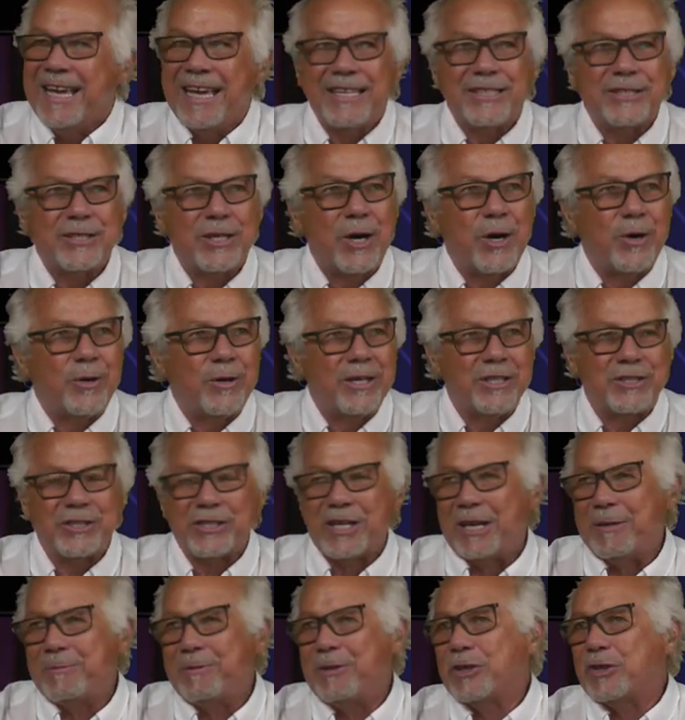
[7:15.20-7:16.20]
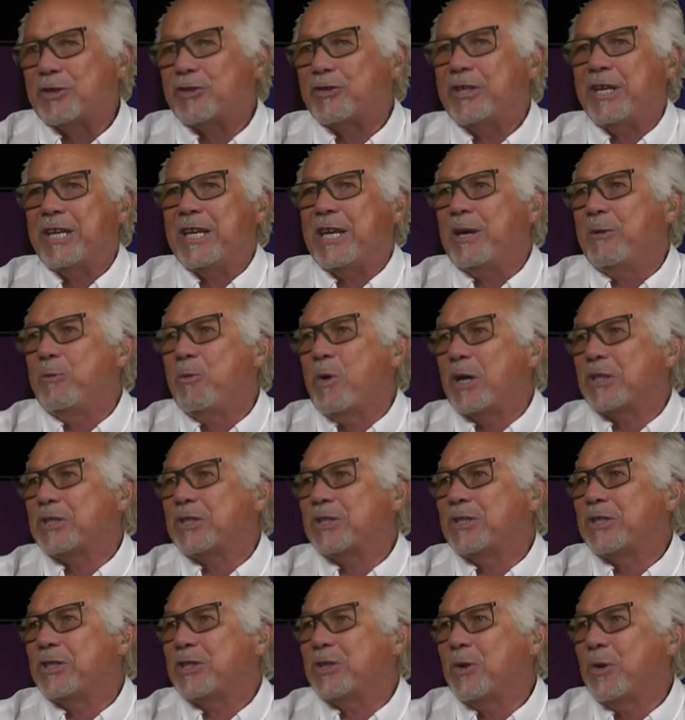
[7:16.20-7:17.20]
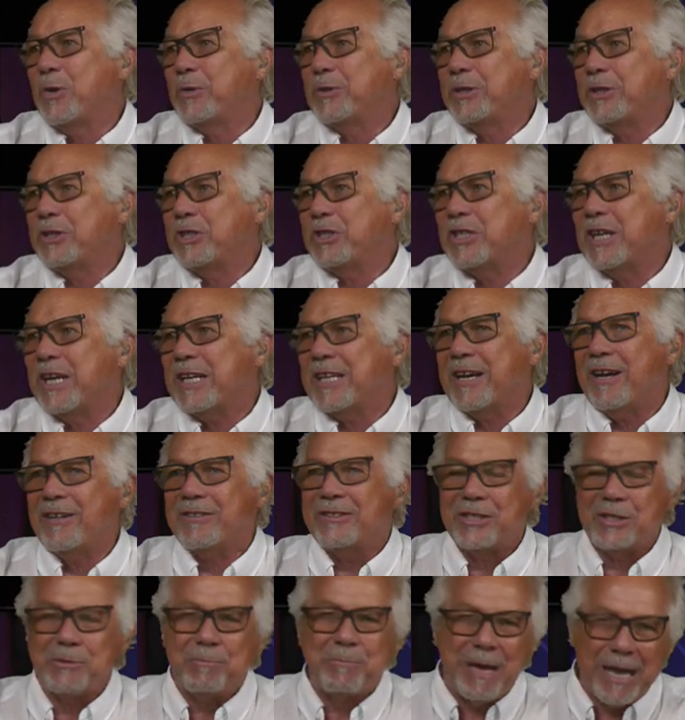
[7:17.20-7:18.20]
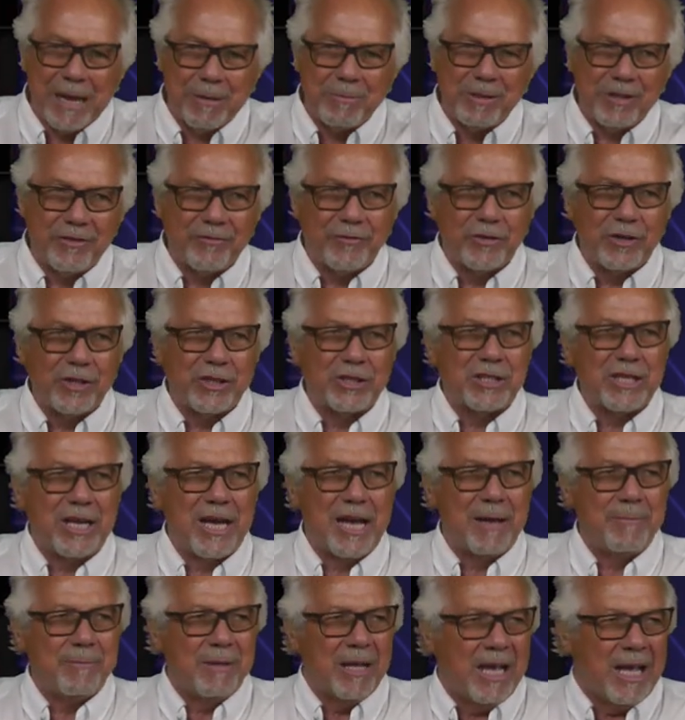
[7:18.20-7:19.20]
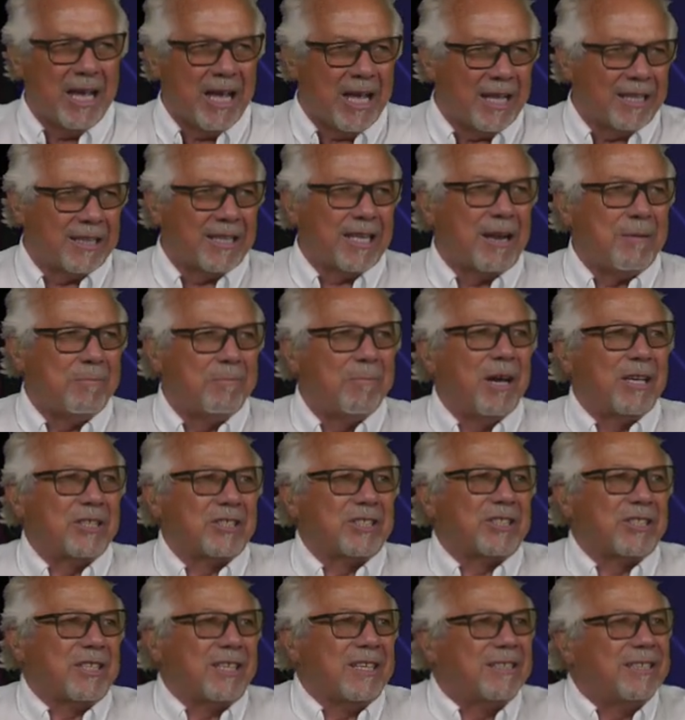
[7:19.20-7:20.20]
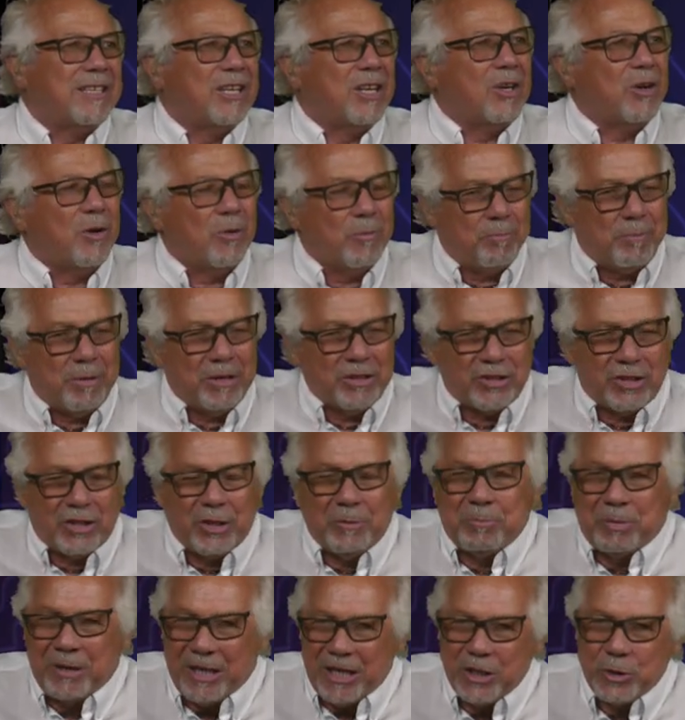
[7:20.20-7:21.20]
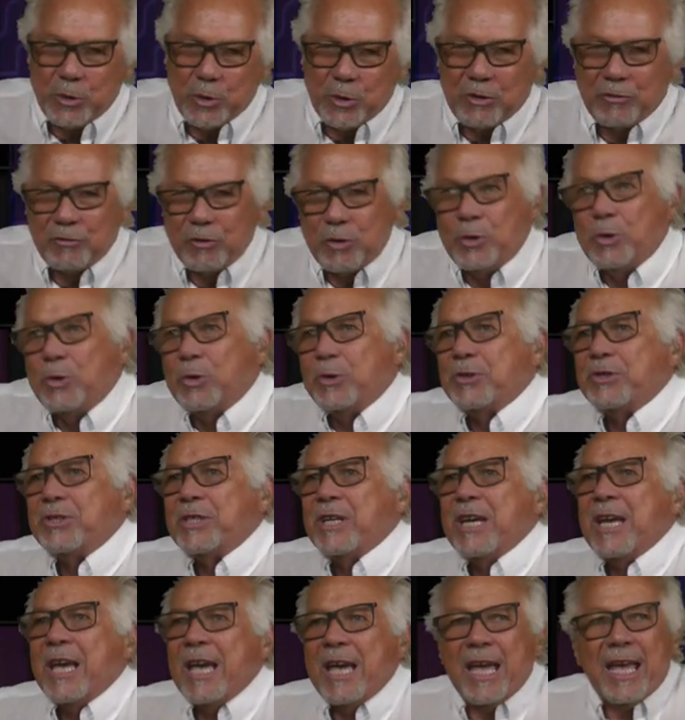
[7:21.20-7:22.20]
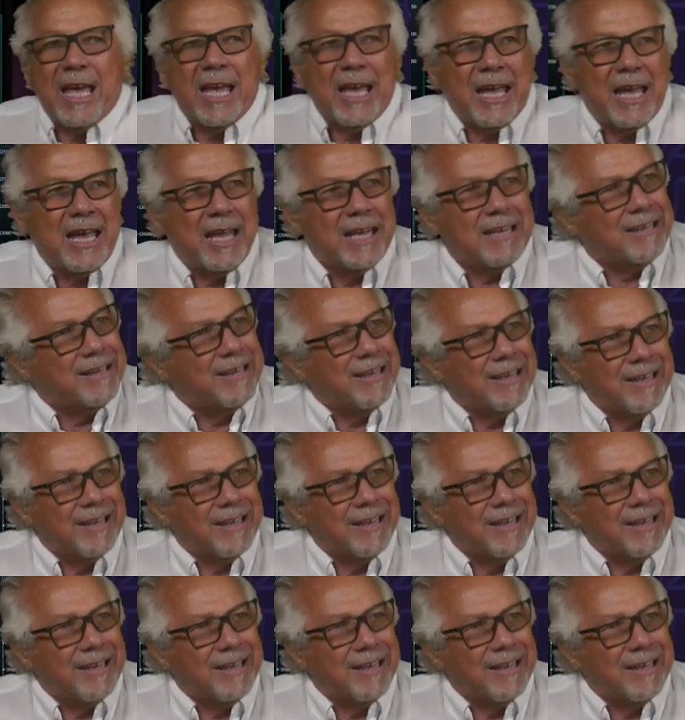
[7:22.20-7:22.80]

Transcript: so it's going to be intriguing watching this whole thing shake out. This may be the first time that Musk, you know, basically plays with the rules and